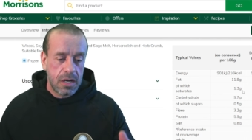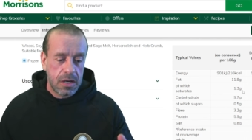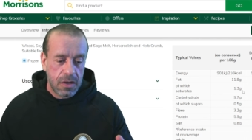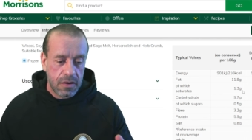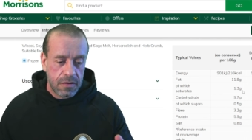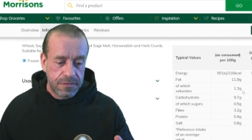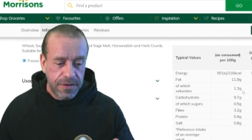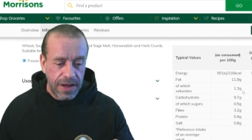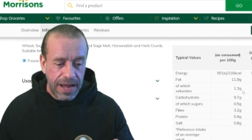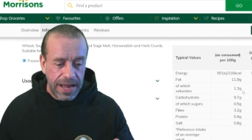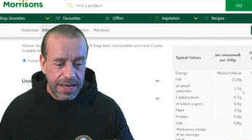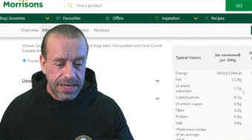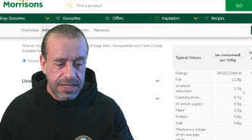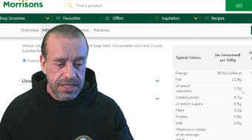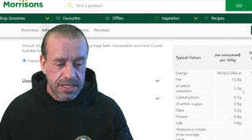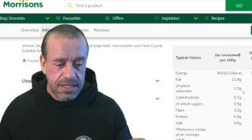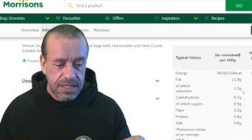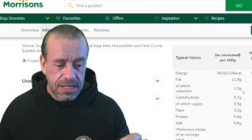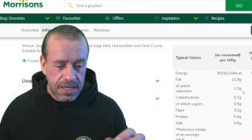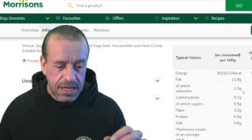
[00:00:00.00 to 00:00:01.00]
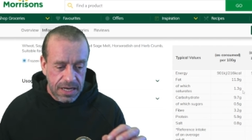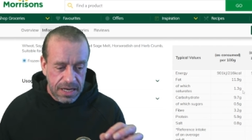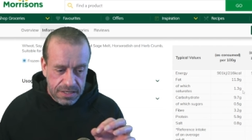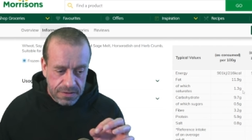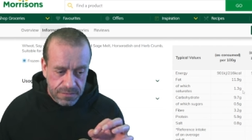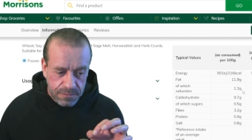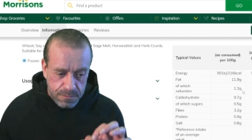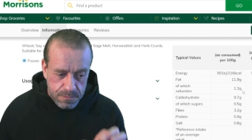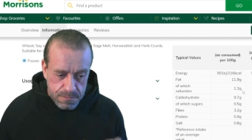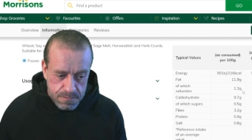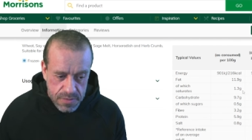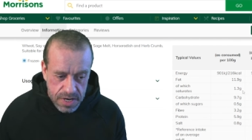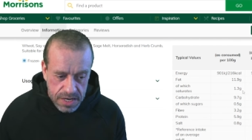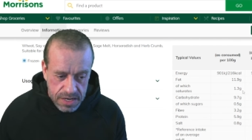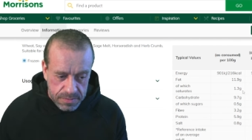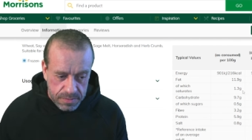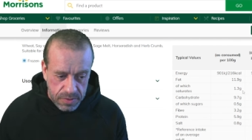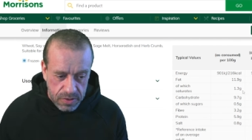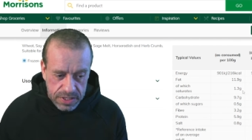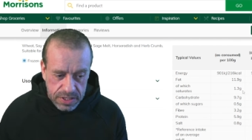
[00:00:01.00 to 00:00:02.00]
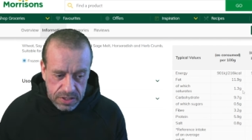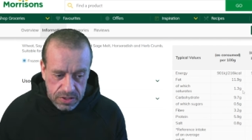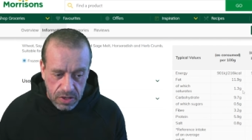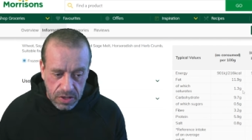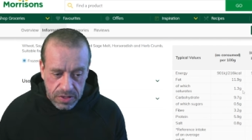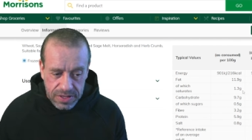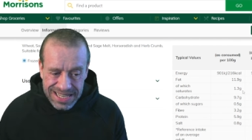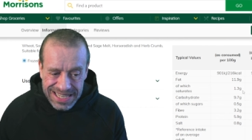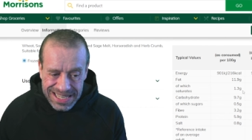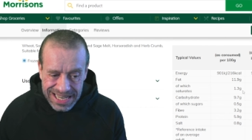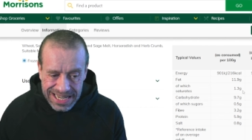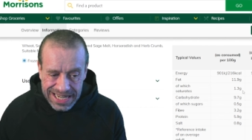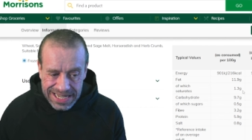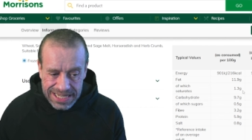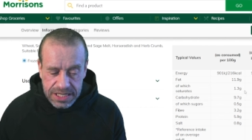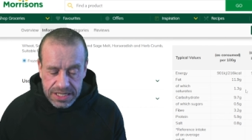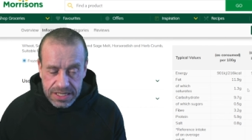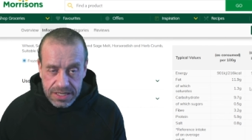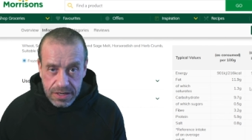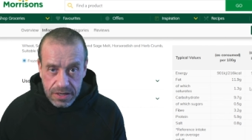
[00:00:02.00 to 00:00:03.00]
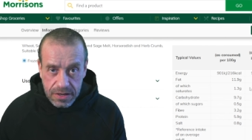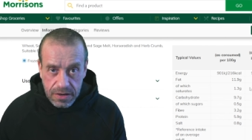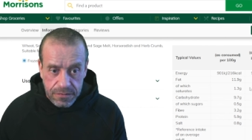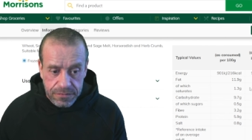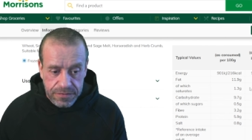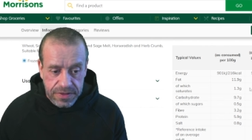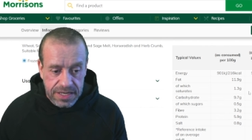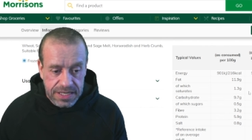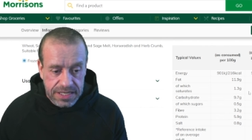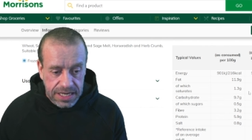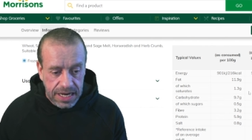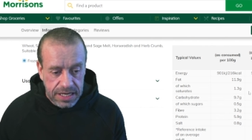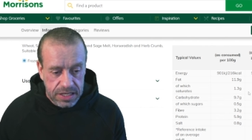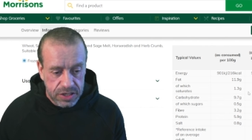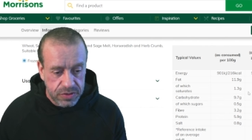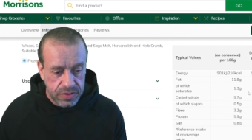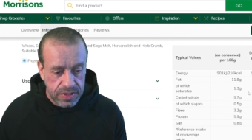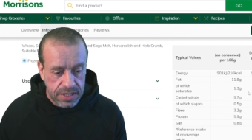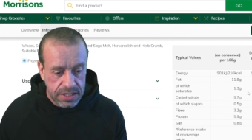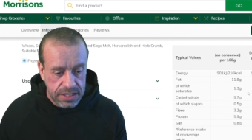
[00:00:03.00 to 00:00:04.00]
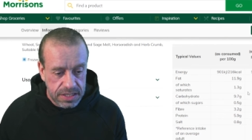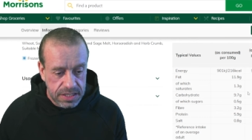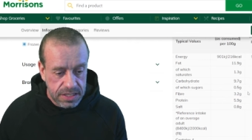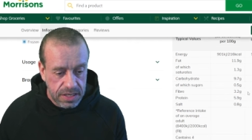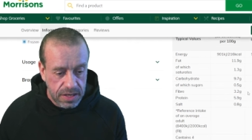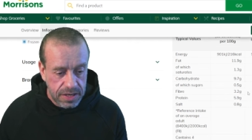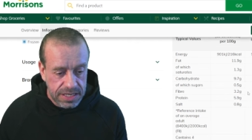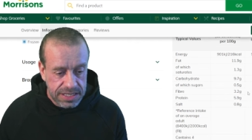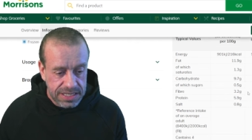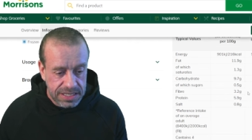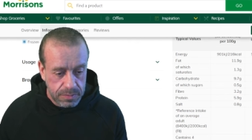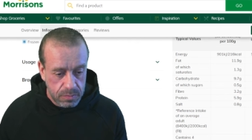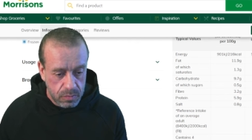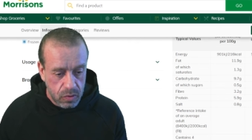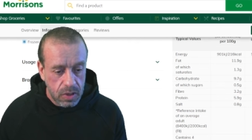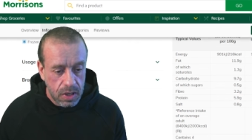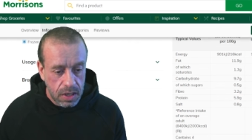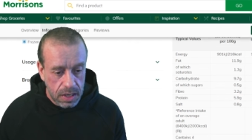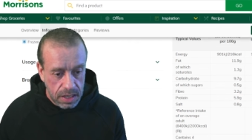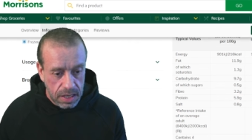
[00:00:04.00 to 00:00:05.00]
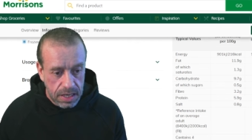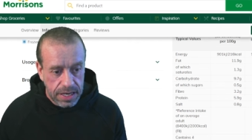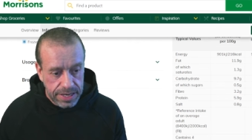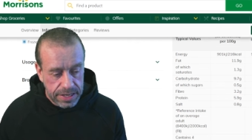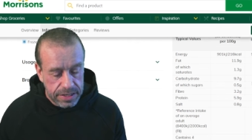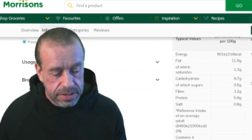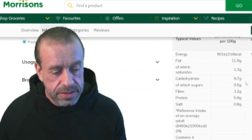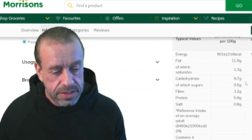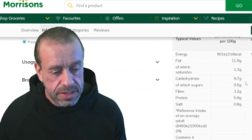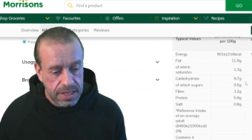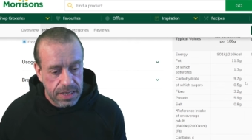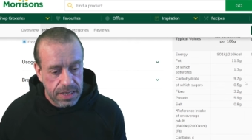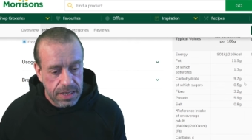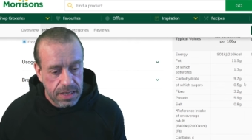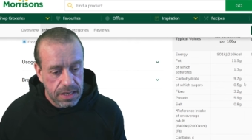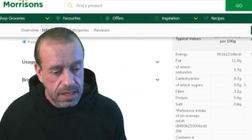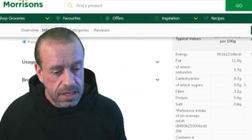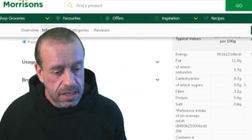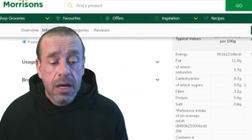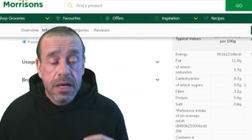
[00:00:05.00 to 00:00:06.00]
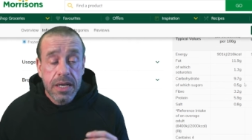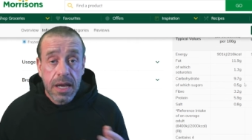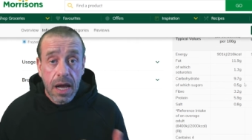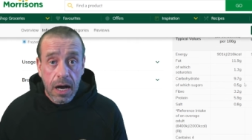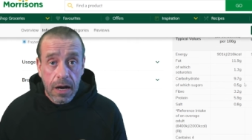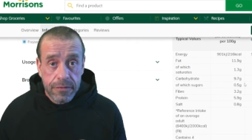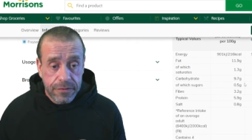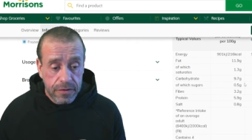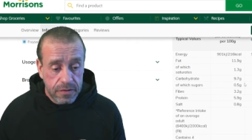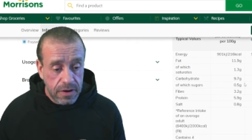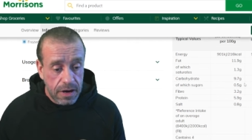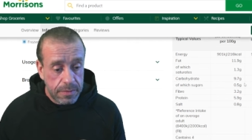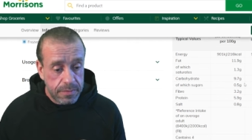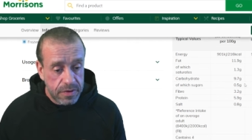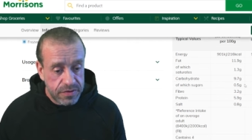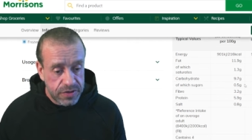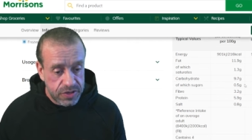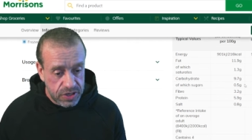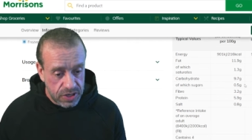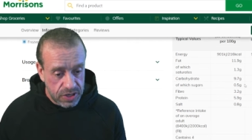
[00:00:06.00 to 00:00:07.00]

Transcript: a lot of fats. It's minimal. It's got the least of the saturates, so it's more heart healthy. Only 0.5 gram of